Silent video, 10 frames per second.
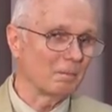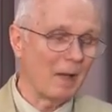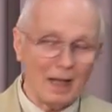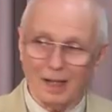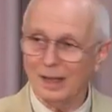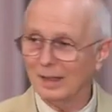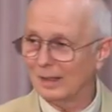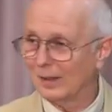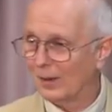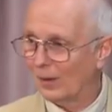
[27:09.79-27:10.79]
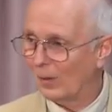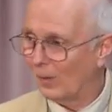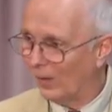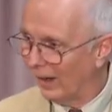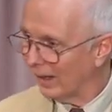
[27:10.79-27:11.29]
My,
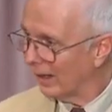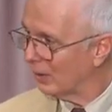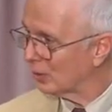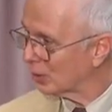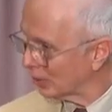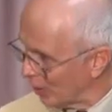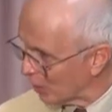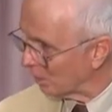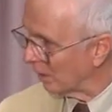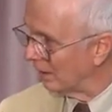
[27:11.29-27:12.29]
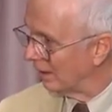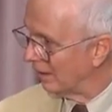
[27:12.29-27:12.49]
what a troop.